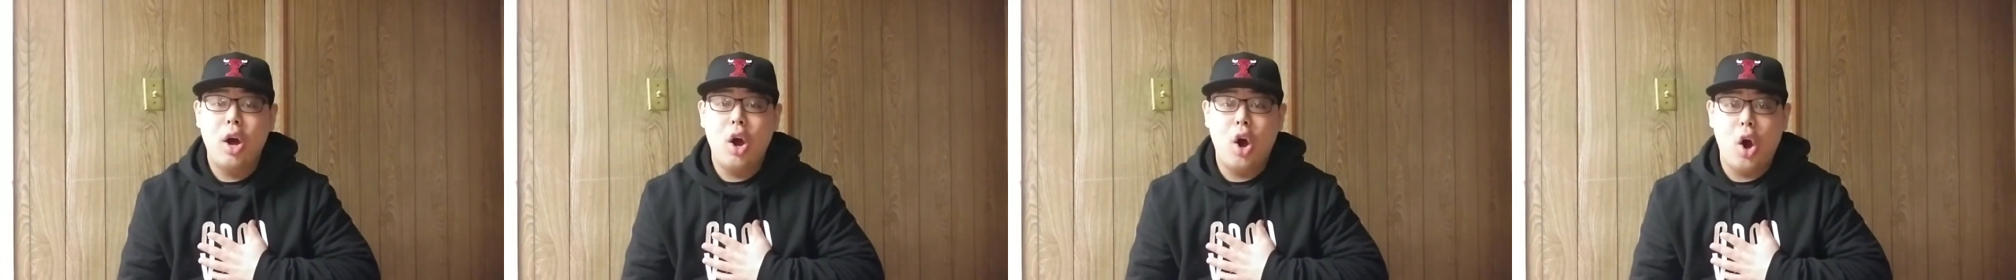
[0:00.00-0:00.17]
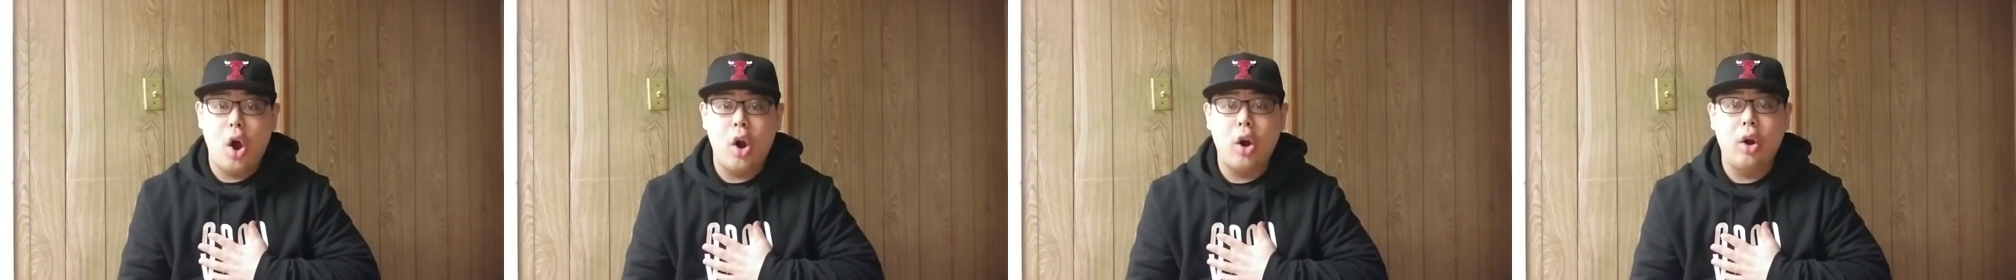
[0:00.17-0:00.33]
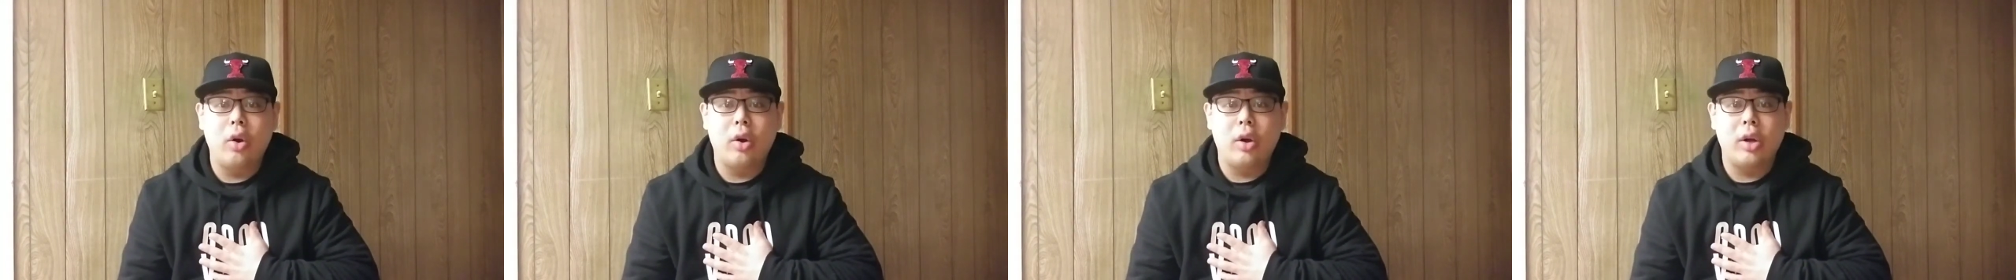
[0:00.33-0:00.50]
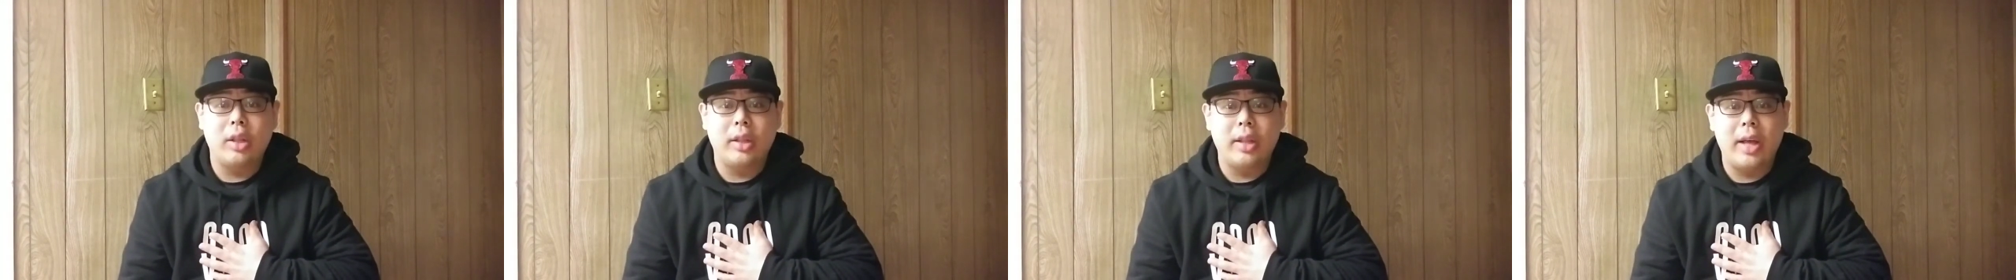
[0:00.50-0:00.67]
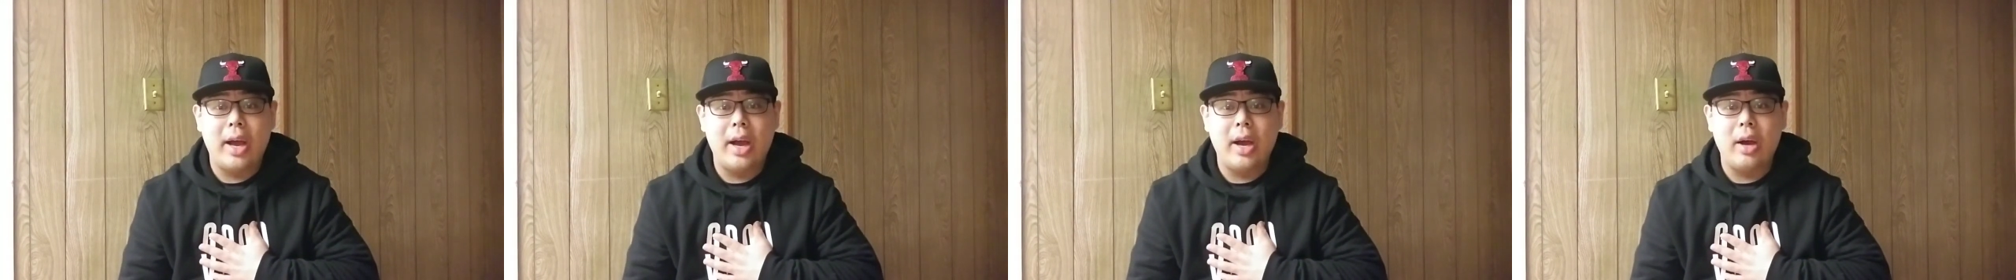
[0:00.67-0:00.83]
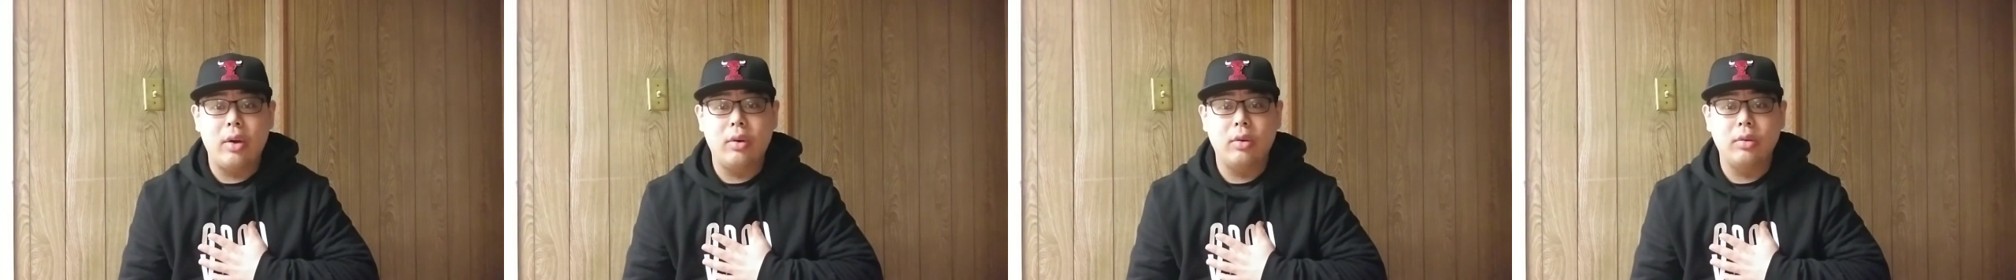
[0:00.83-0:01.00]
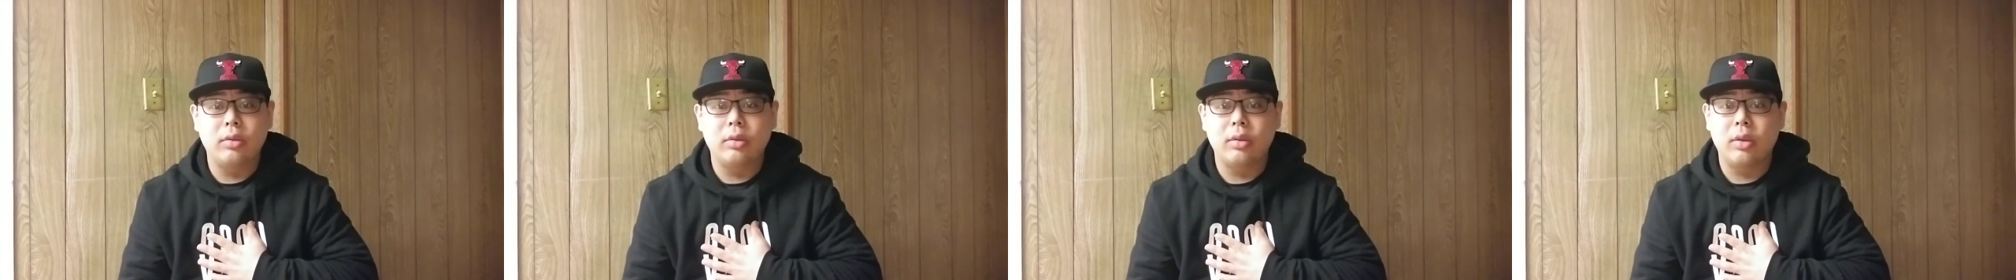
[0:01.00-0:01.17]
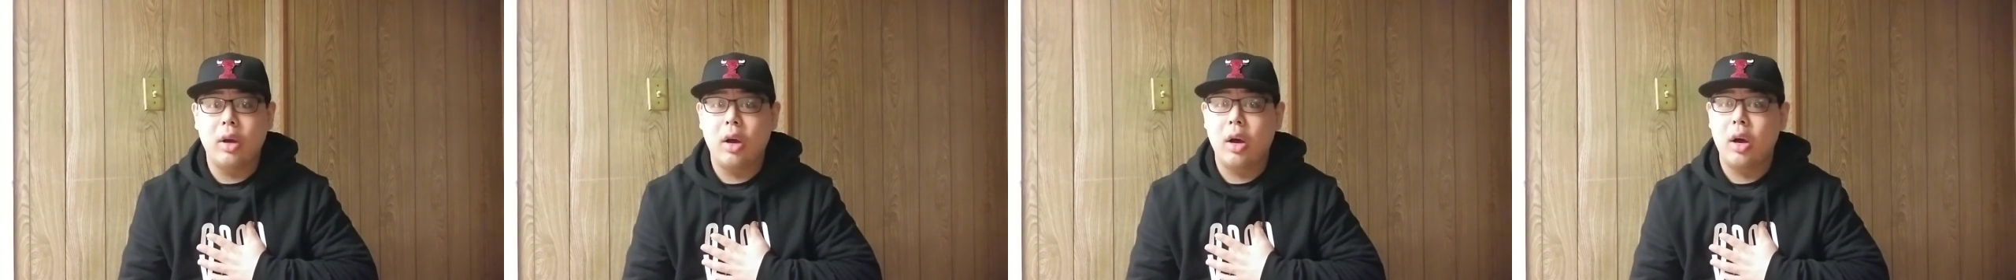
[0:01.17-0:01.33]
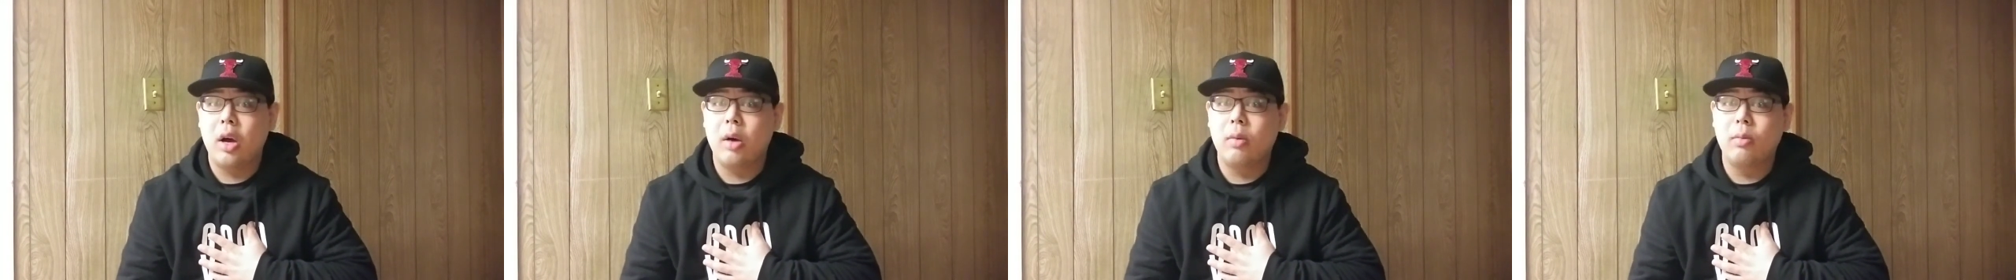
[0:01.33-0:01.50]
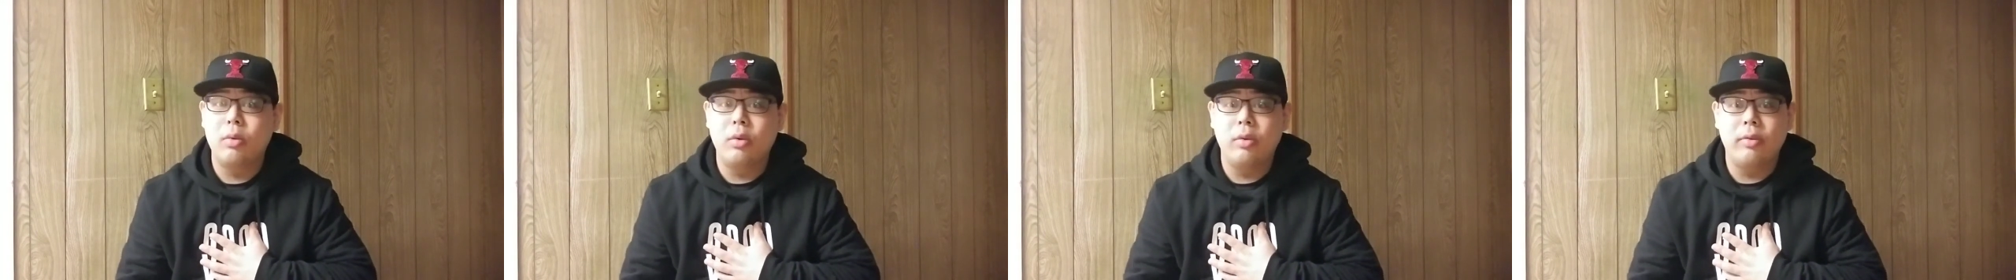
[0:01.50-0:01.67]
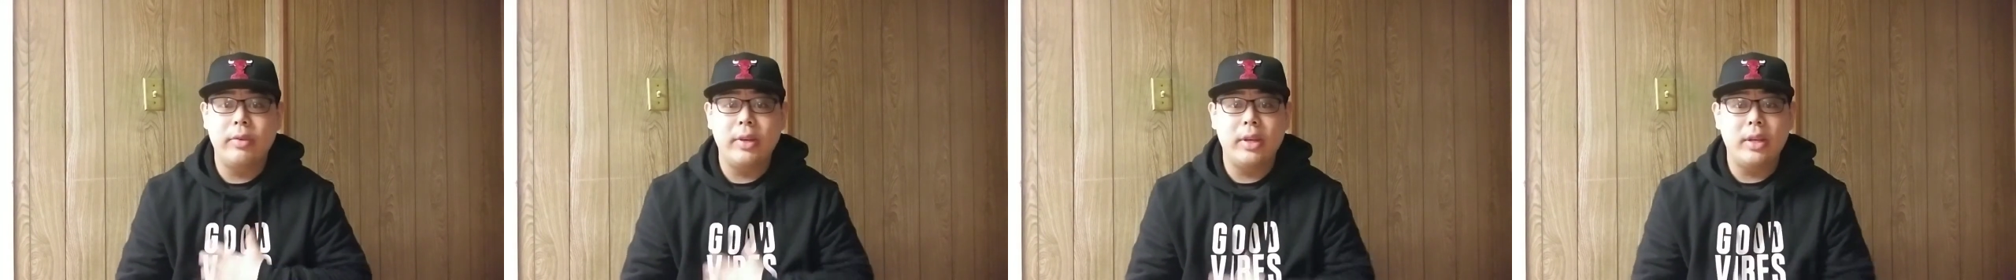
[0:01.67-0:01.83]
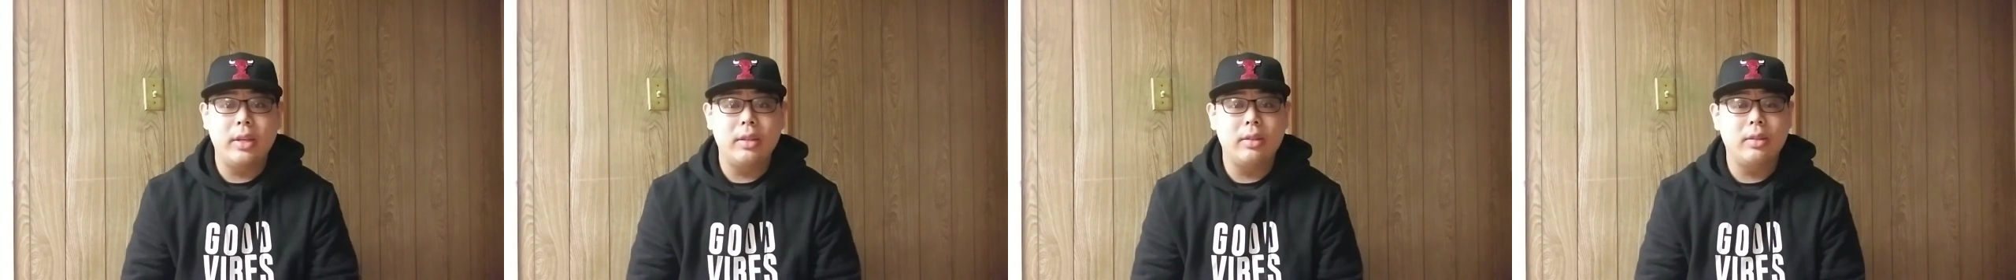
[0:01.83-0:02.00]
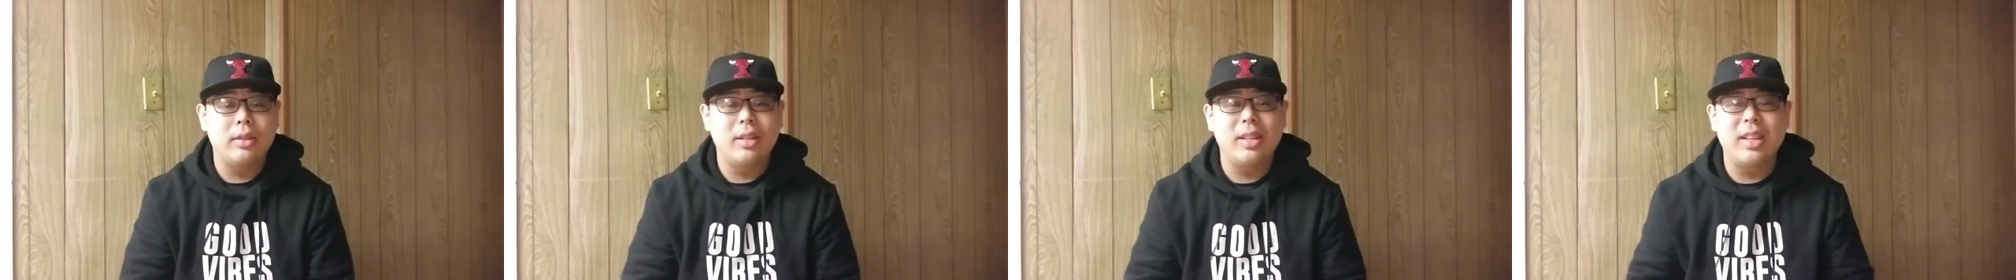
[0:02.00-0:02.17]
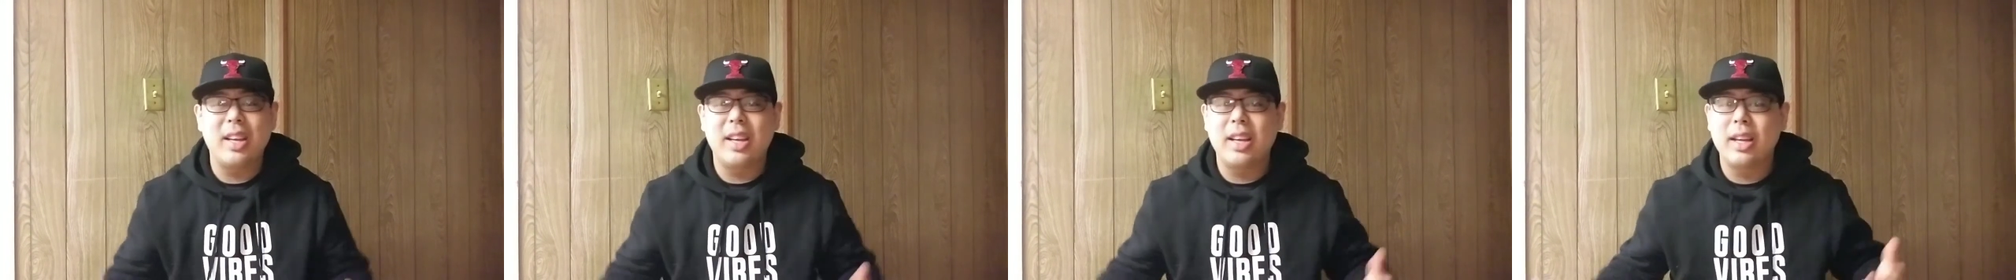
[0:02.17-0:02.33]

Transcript: horror clown uh, movies.